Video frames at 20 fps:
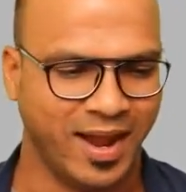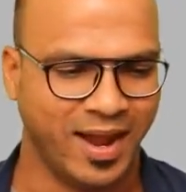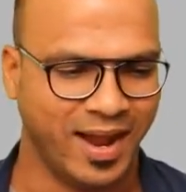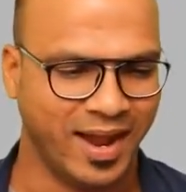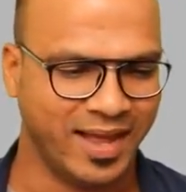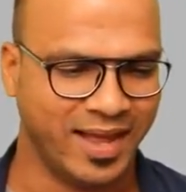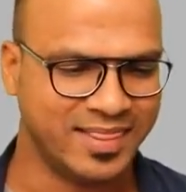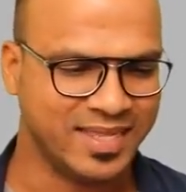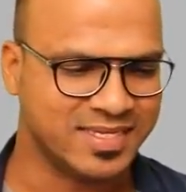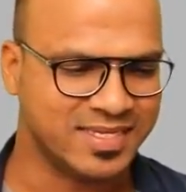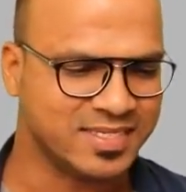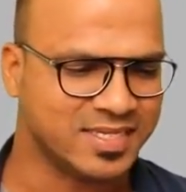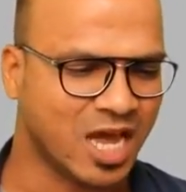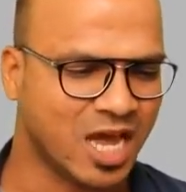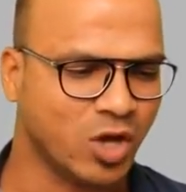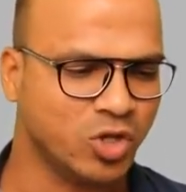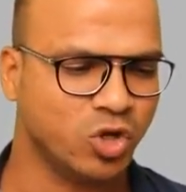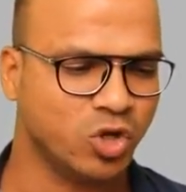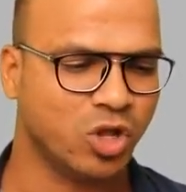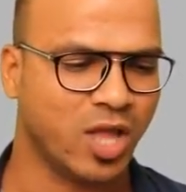And this is
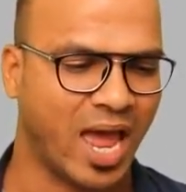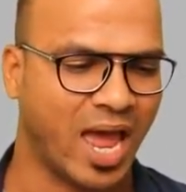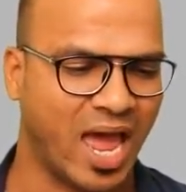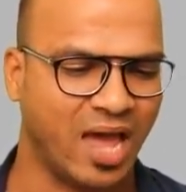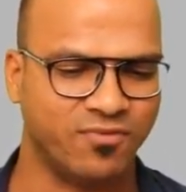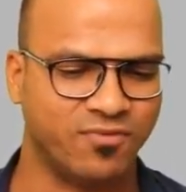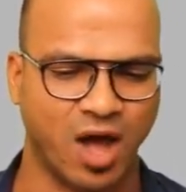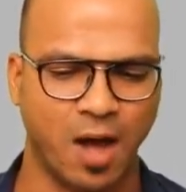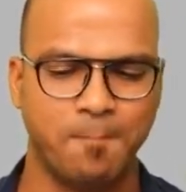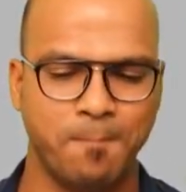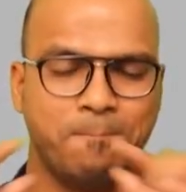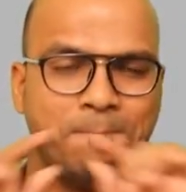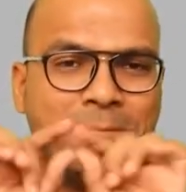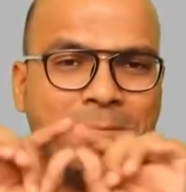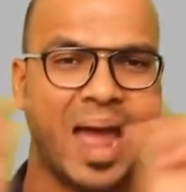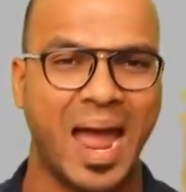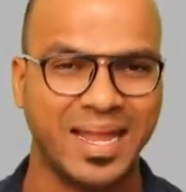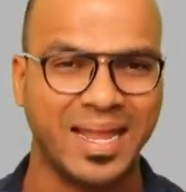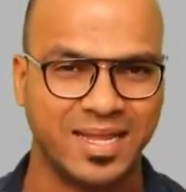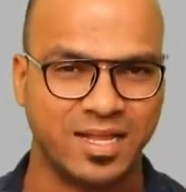how you will have a
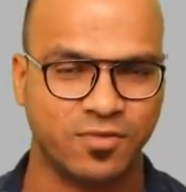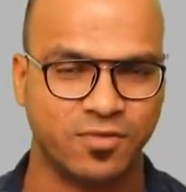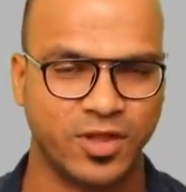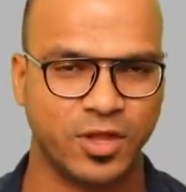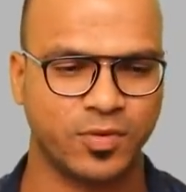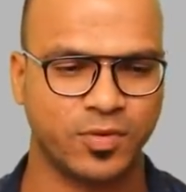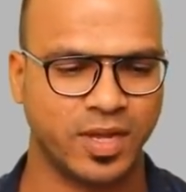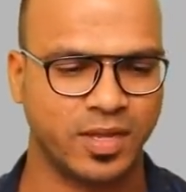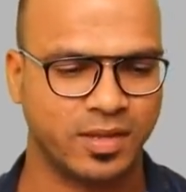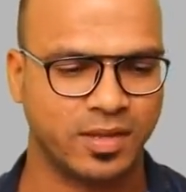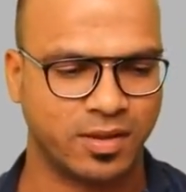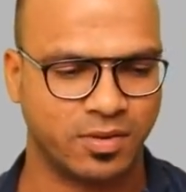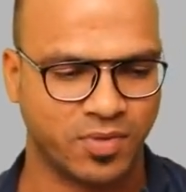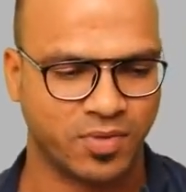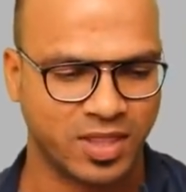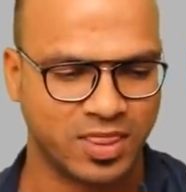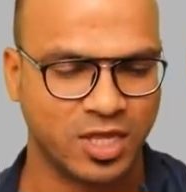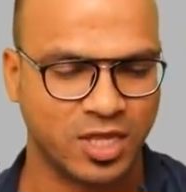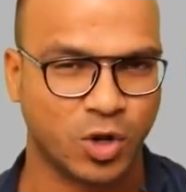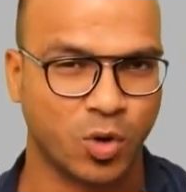panel where you can
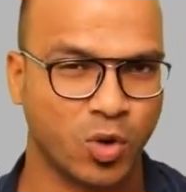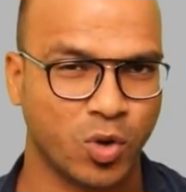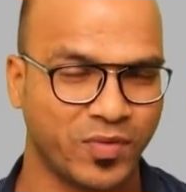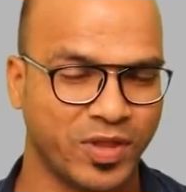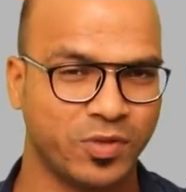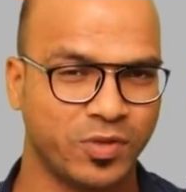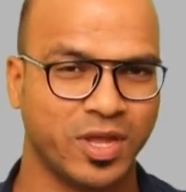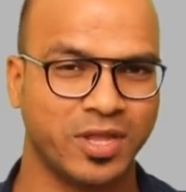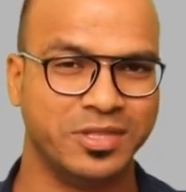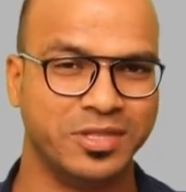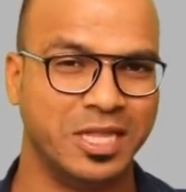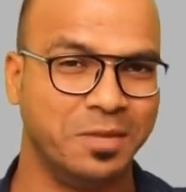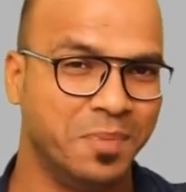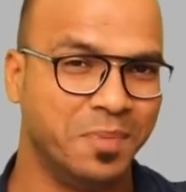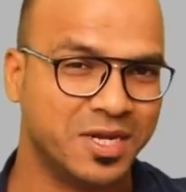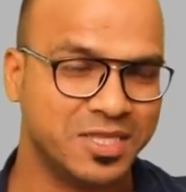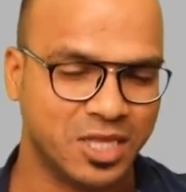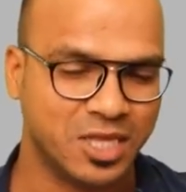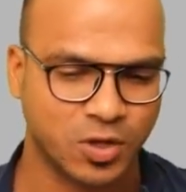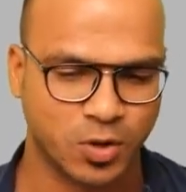run the code, where you can
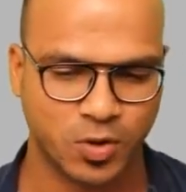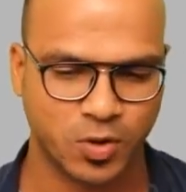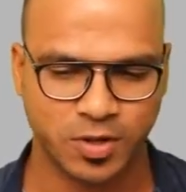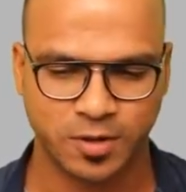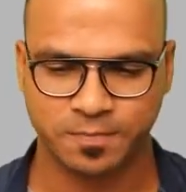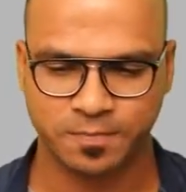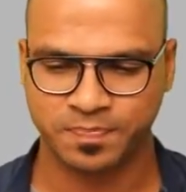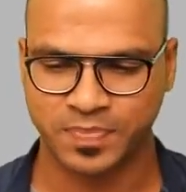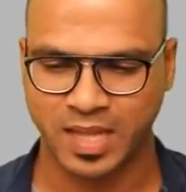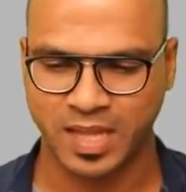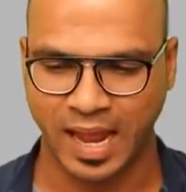debug the code.